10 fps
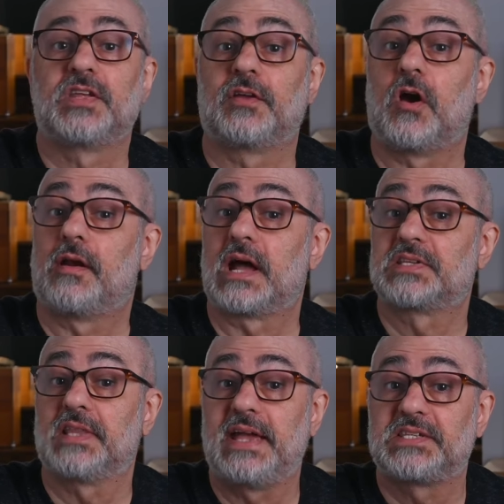to the
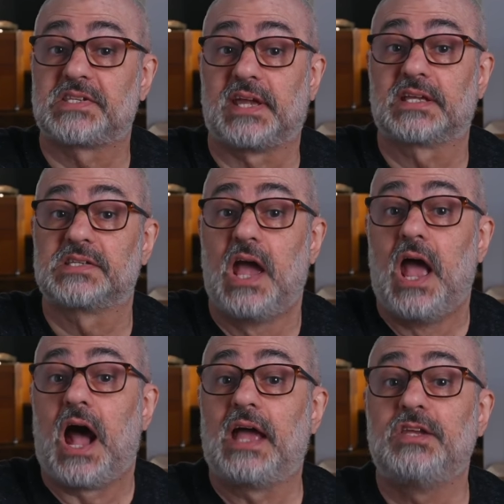Godox light sticks,
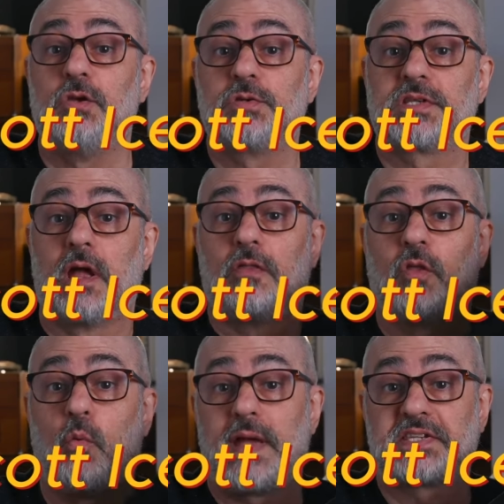I used
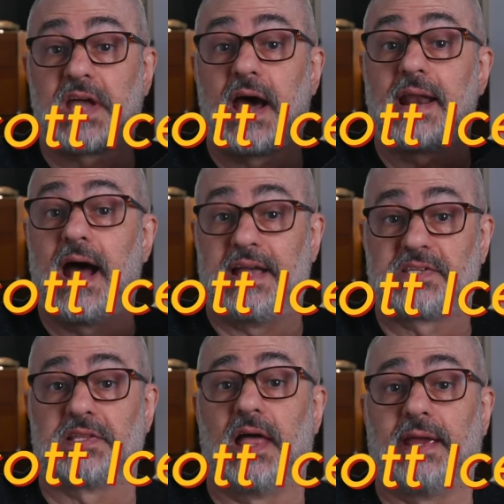the Westcott
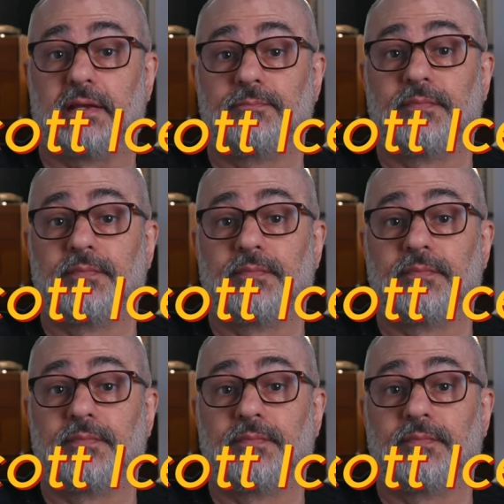Ice Light.